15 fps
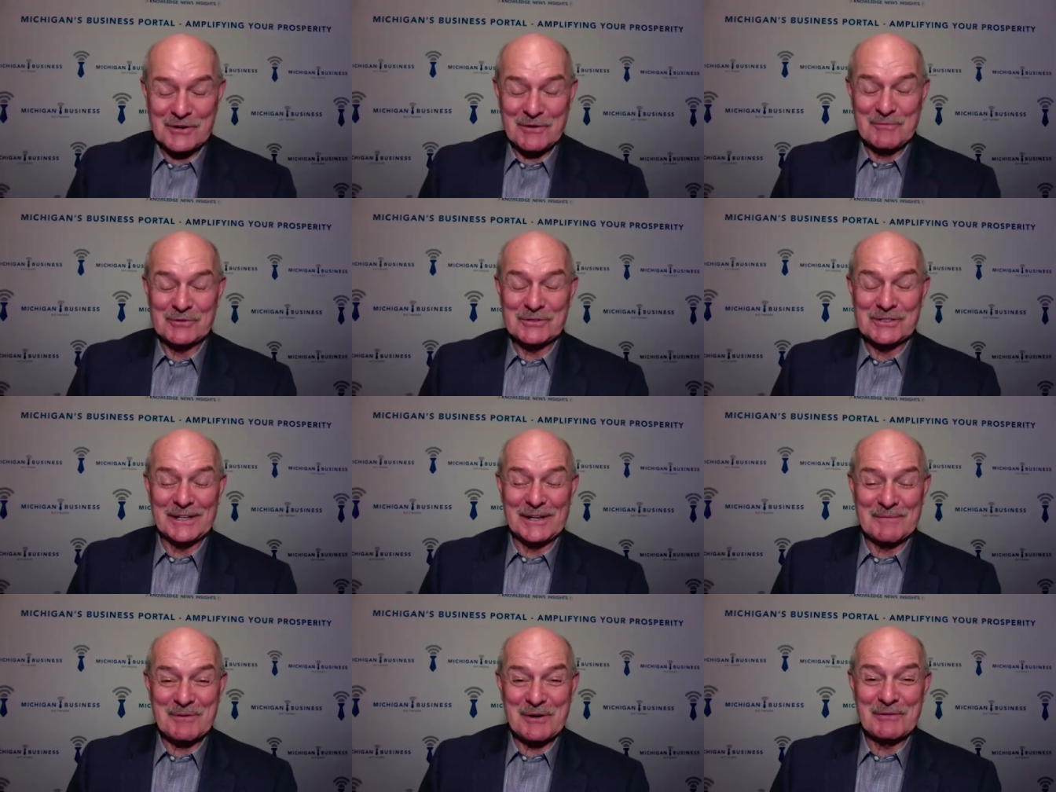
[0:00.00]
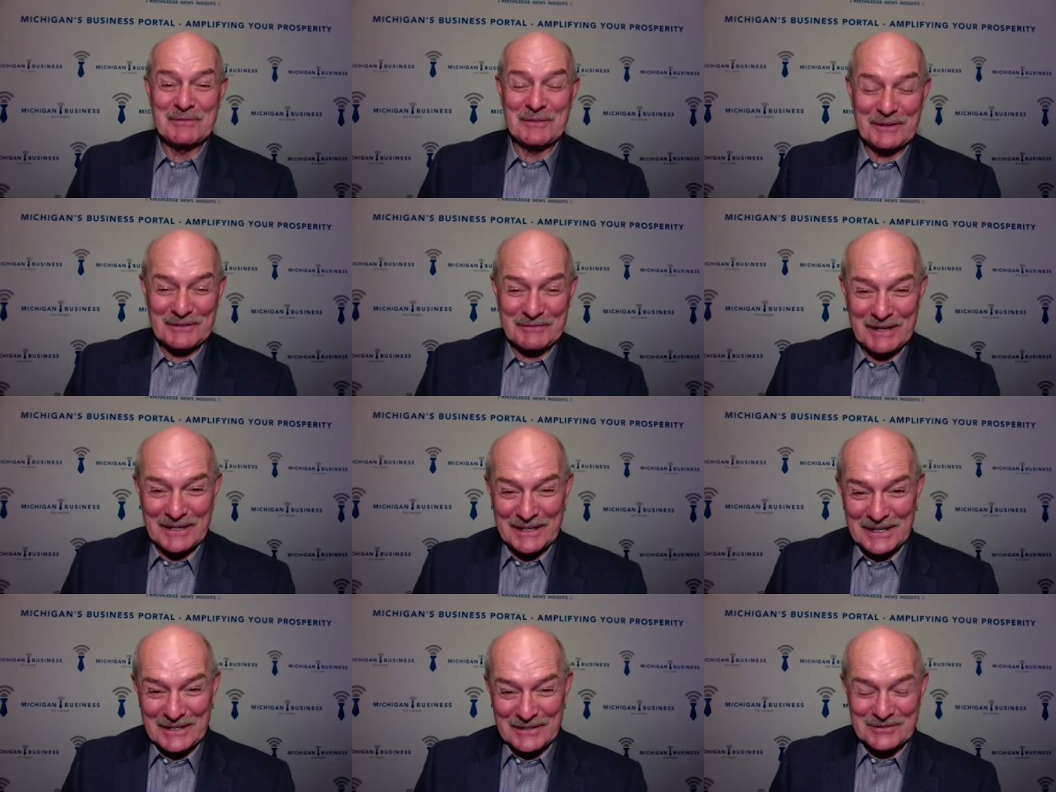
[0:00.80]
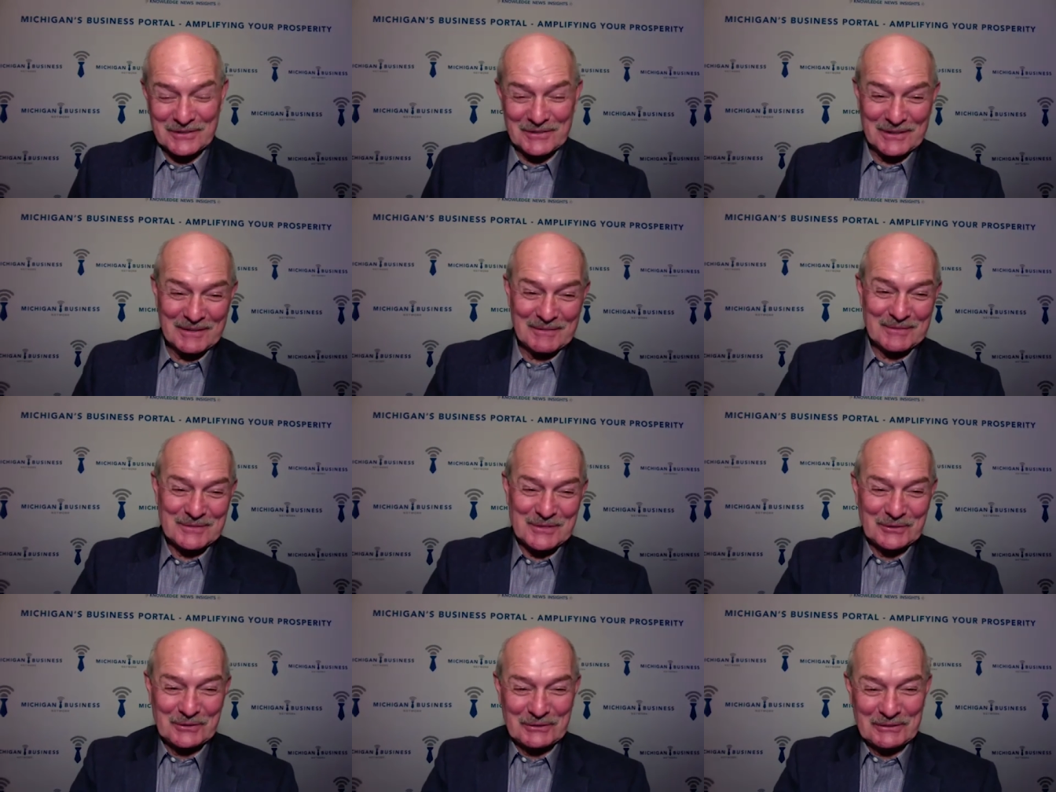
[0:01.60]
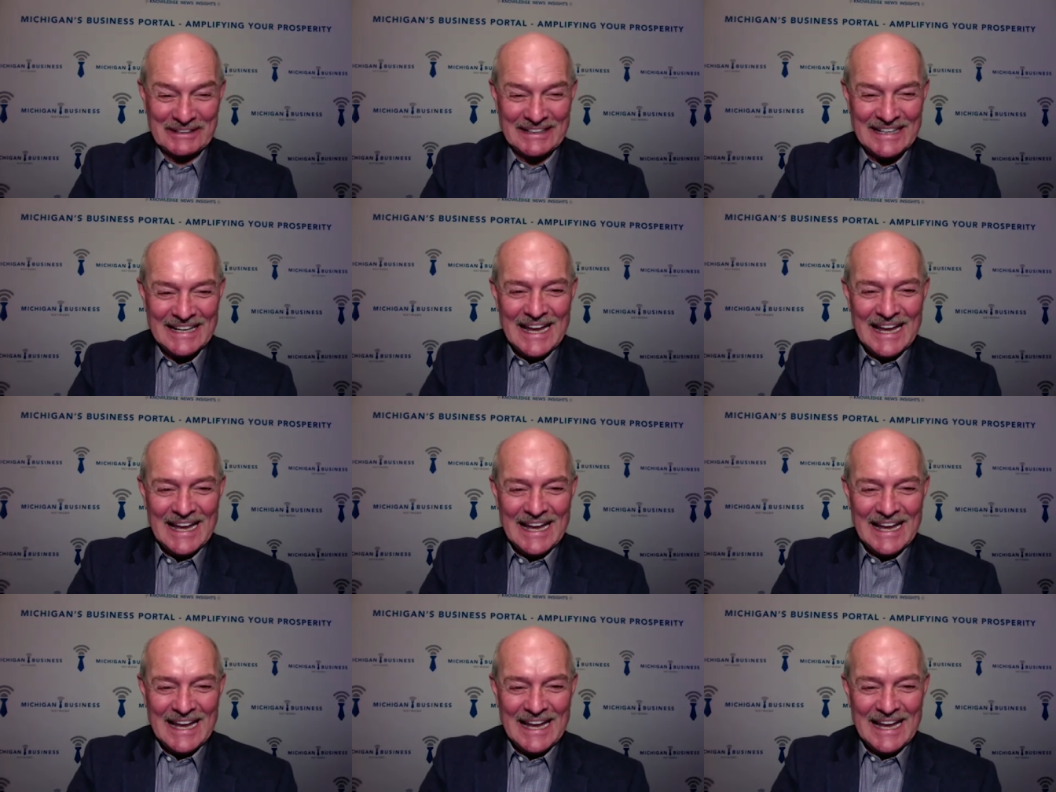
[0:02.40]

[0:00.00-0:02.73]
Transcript: almost like a perfect vacation. Absolutely.